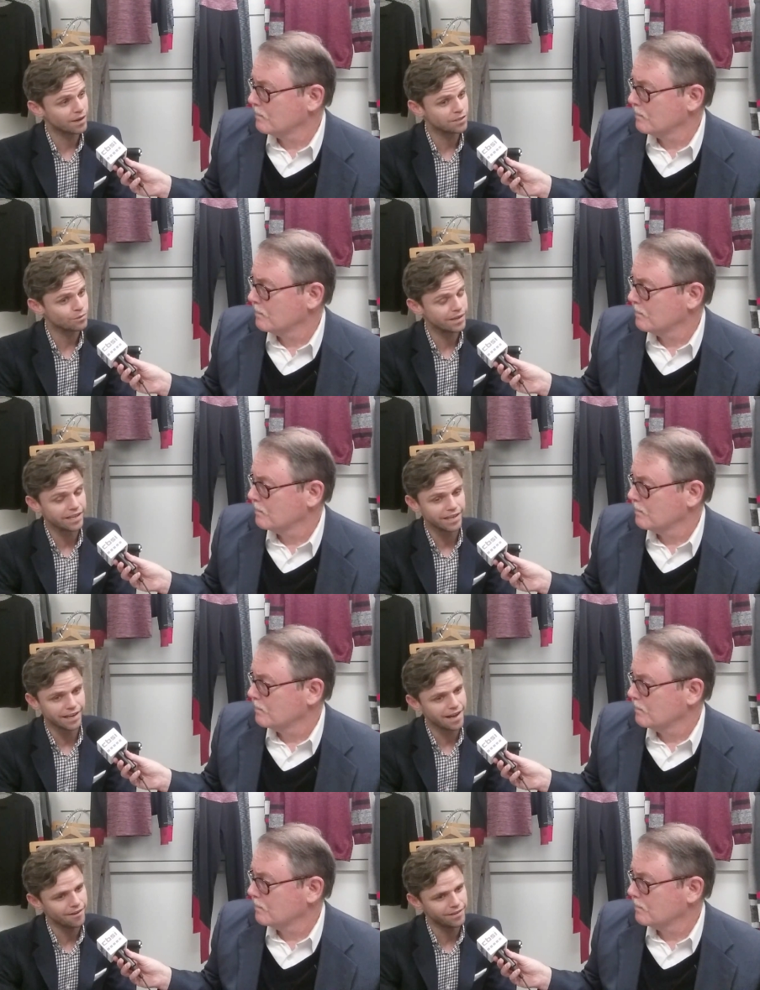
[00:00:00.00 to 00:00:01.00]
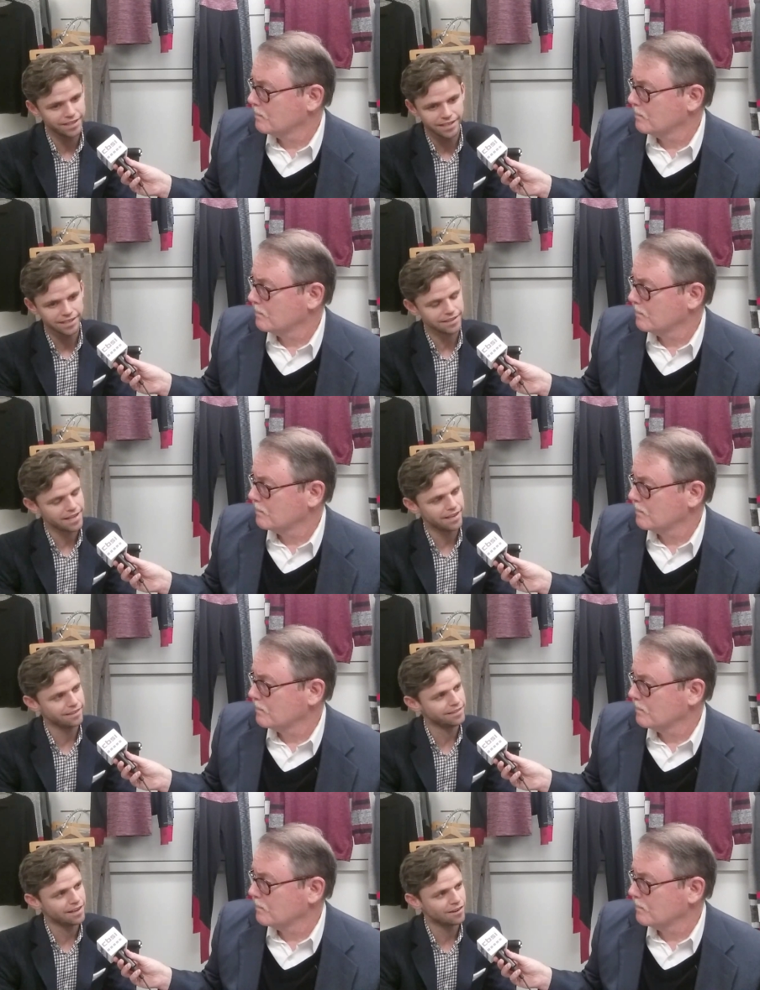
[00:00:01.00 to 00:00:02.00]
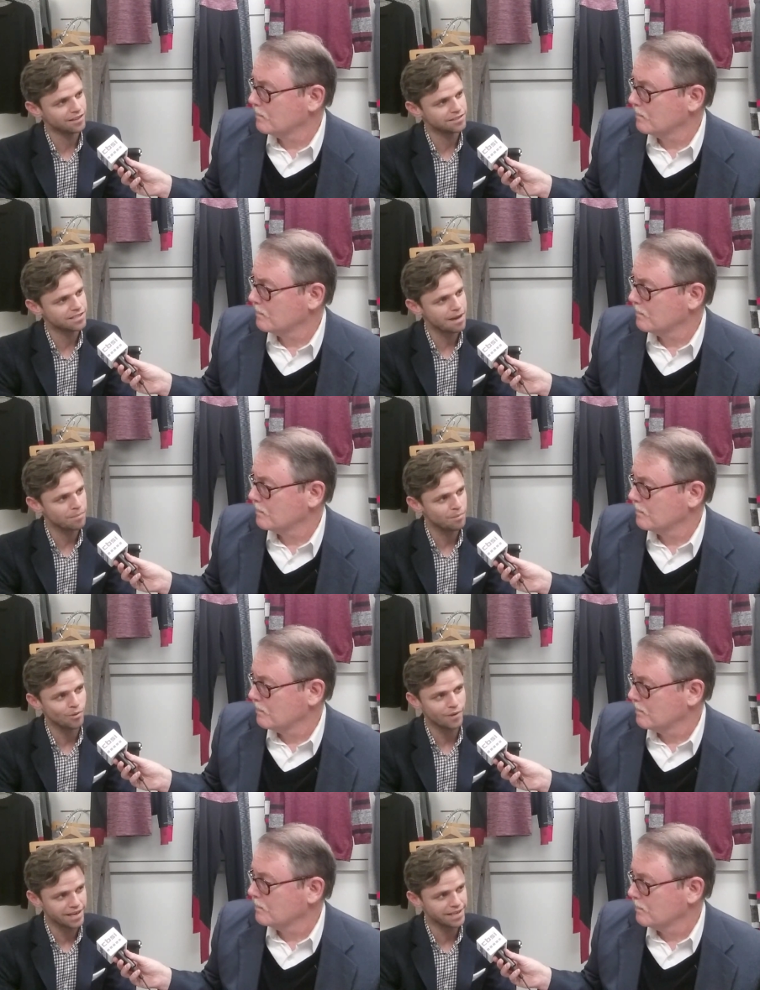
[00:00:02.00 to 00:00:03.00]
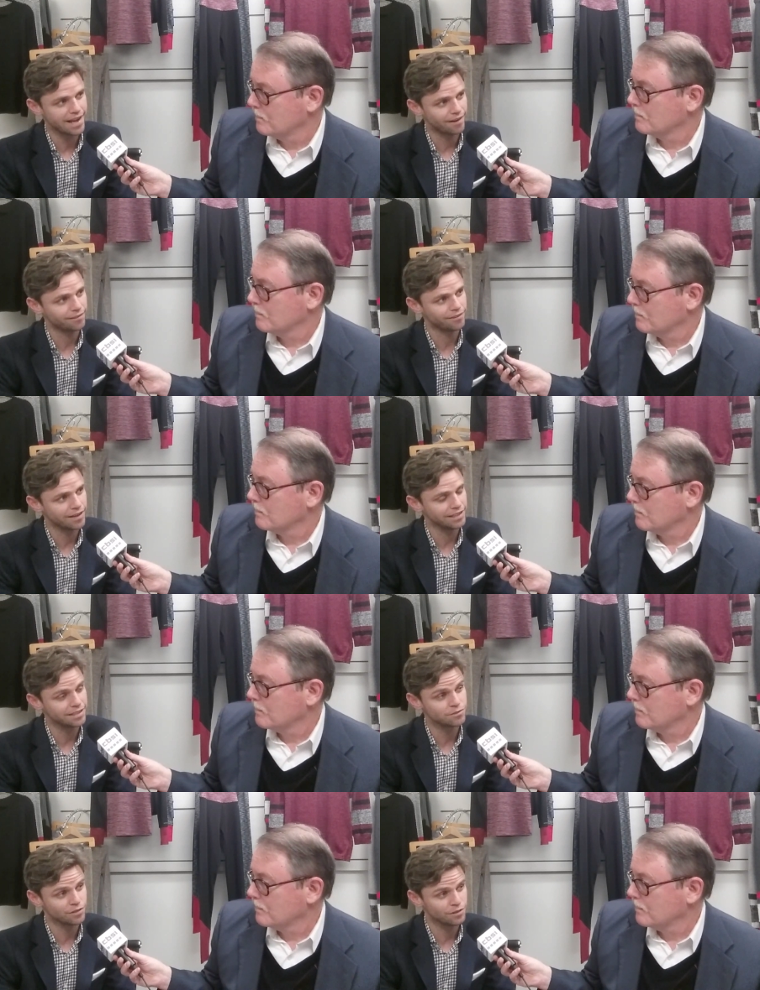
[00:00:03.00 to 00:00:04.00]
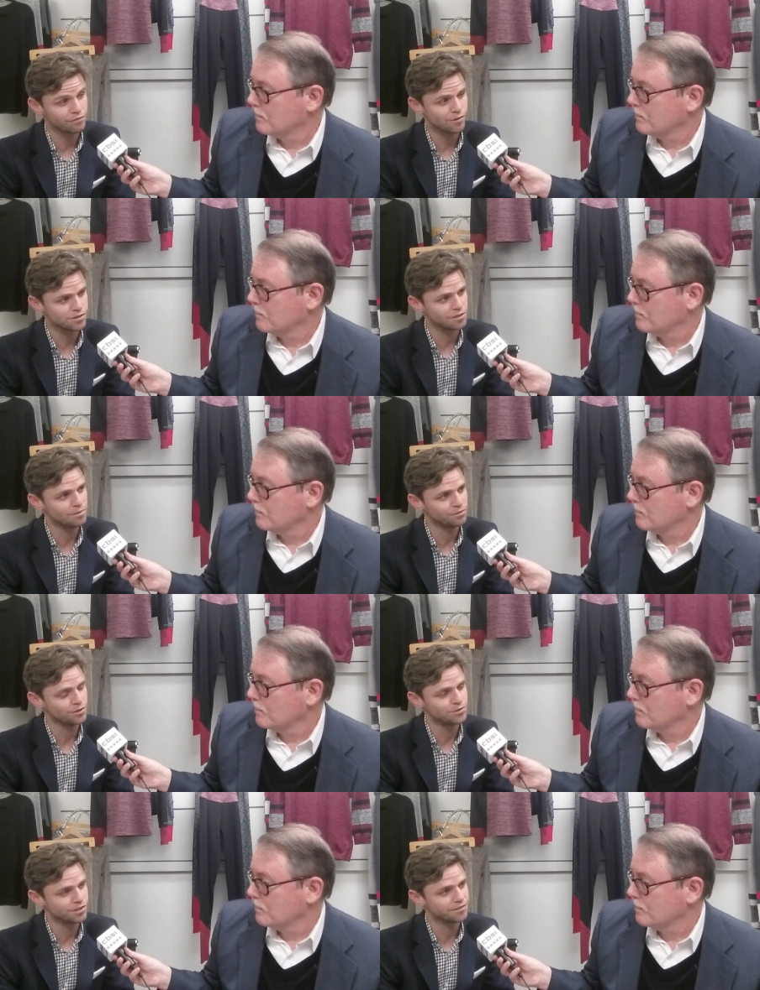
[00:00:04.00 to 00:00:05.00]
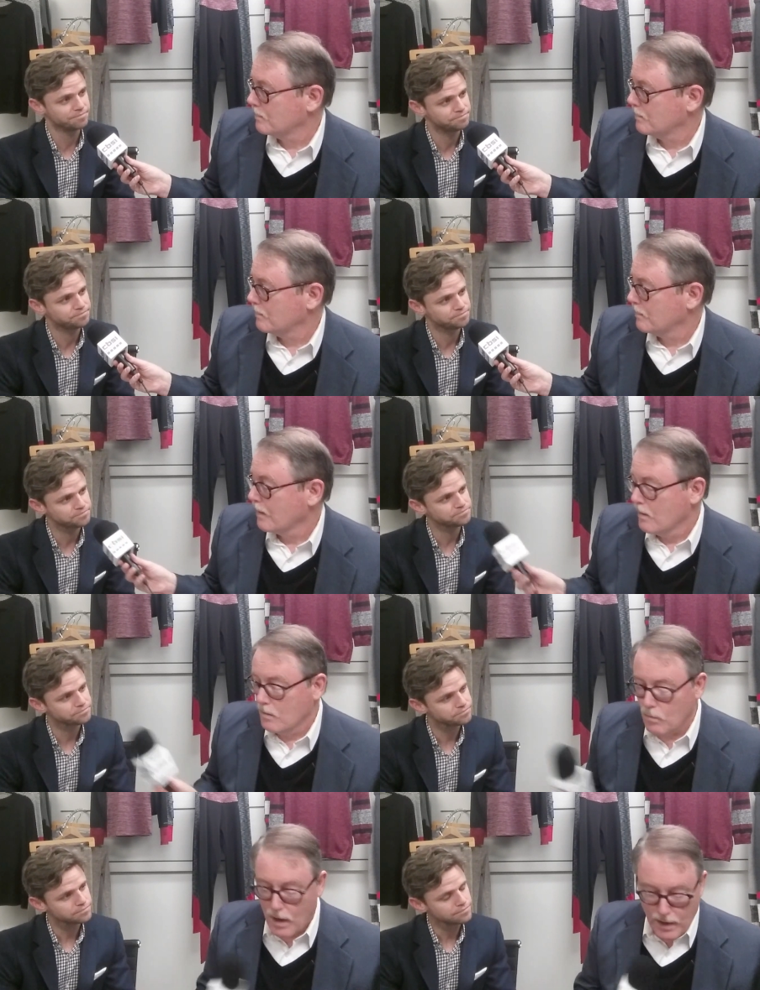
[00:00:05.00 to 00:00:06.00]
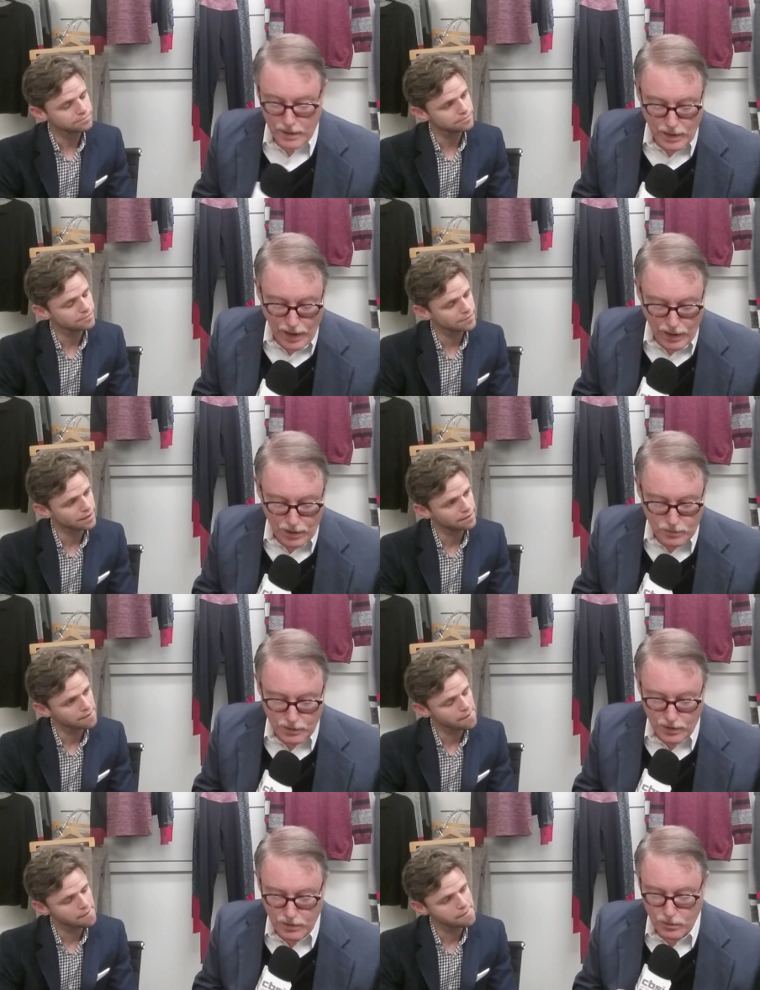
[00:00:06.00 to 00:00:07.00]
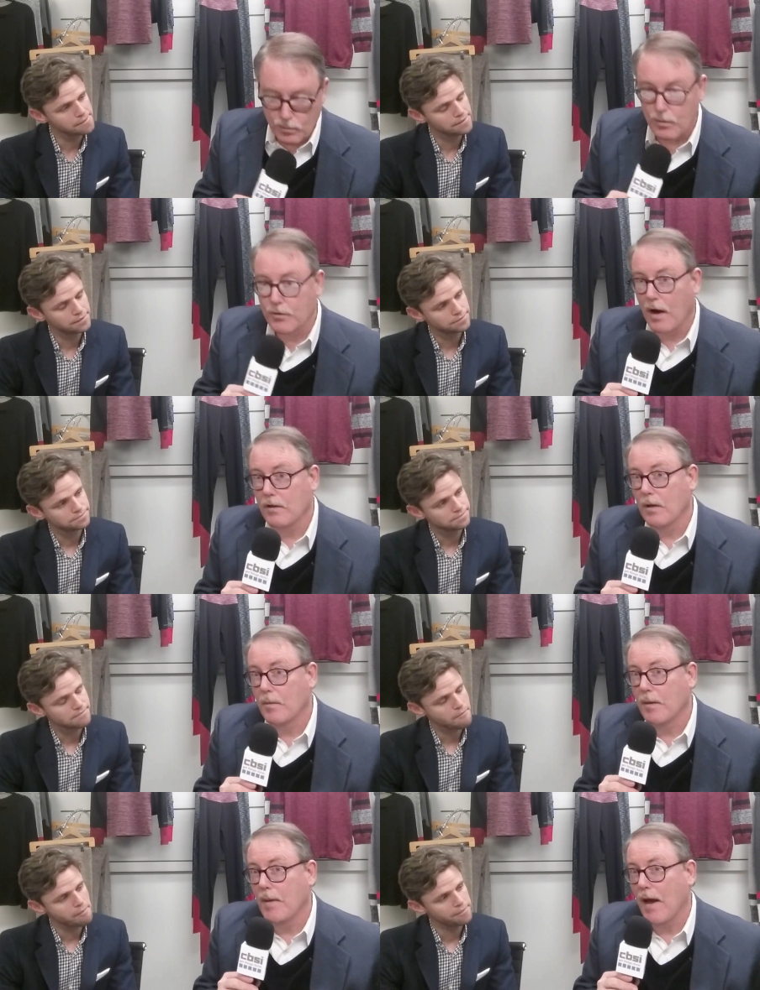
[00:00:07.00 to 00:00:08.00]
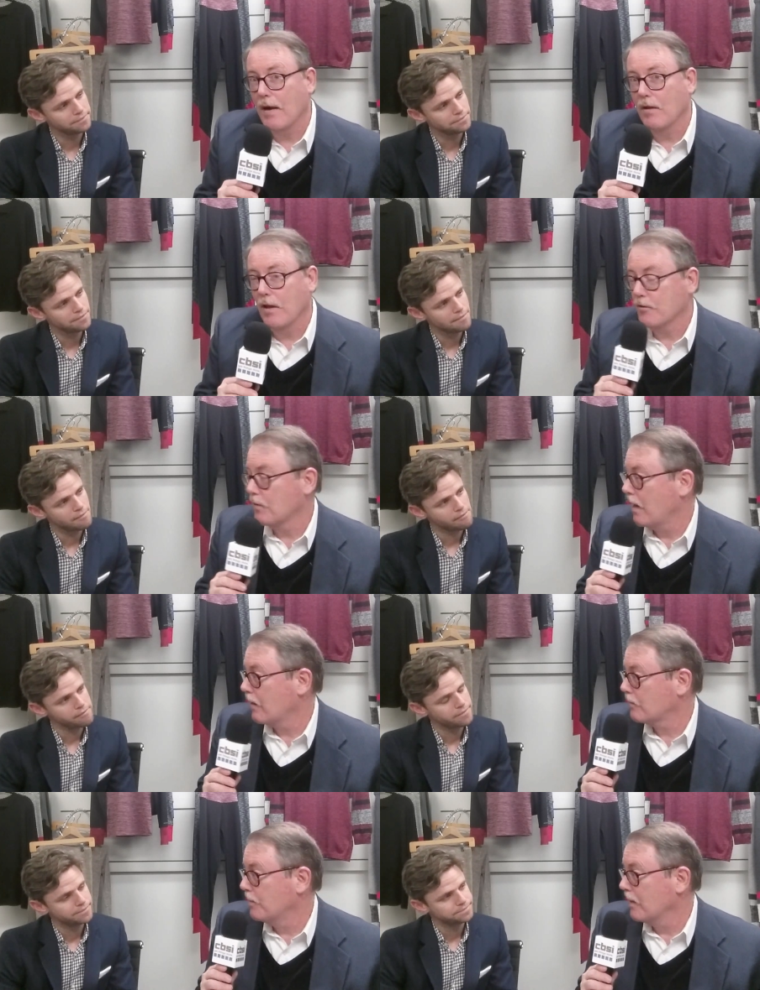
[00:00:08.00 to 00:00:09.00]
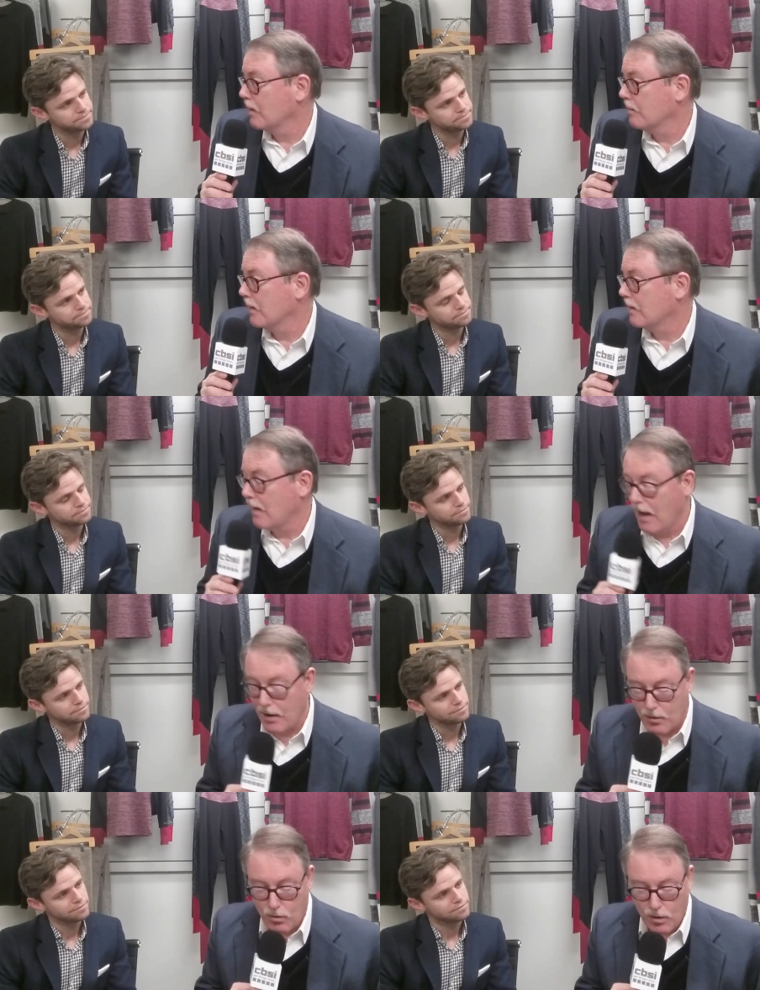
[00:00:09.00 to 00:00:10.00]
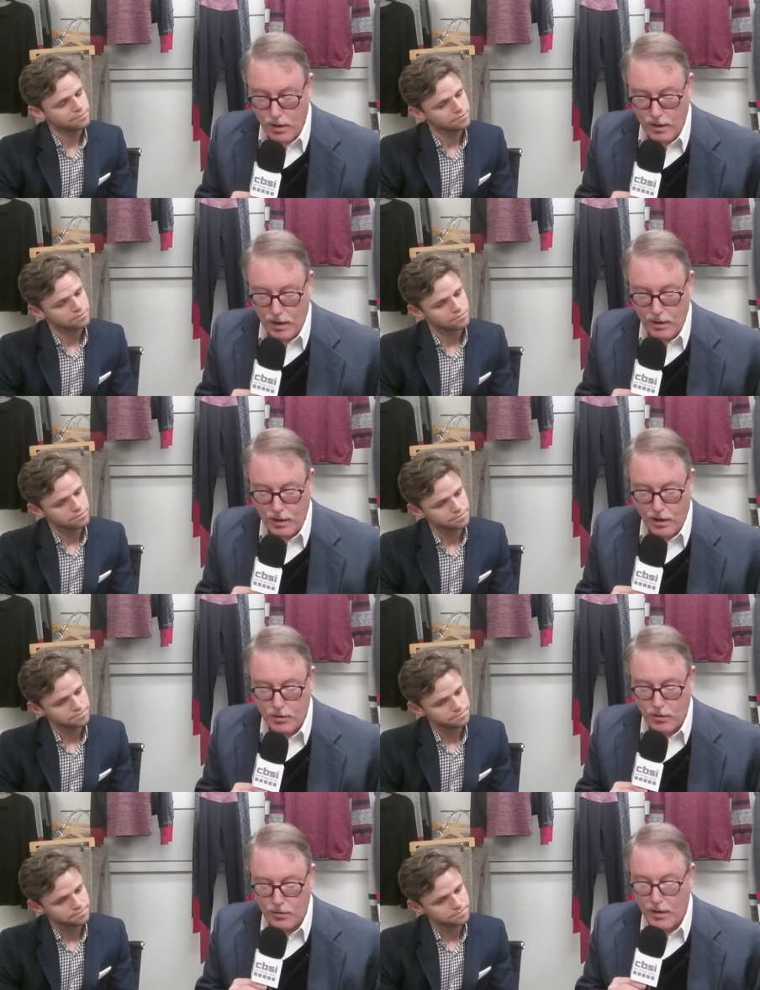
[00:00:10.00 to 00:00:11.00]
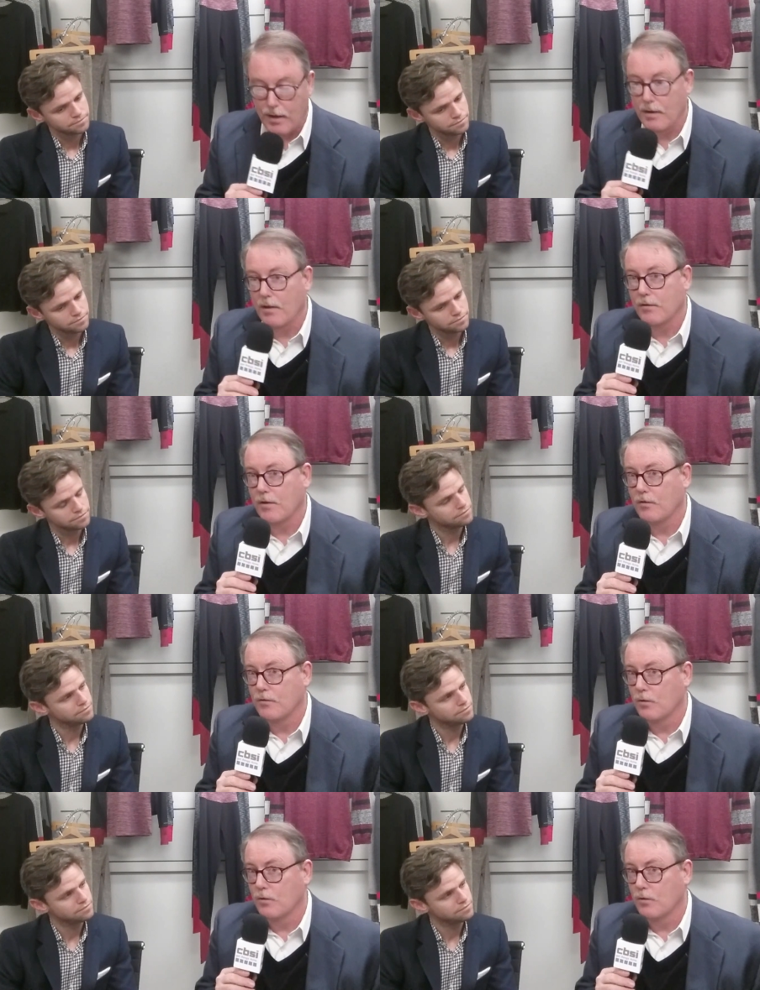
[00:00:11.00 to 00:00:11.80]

Speaker 1: when I tweeted it out. They, they are unstoppable right now, or at least for the foreseeable future.
Speaker 2: Right, and uh, we talked a little bit about electronics being a big category. I, I noted that uh, they said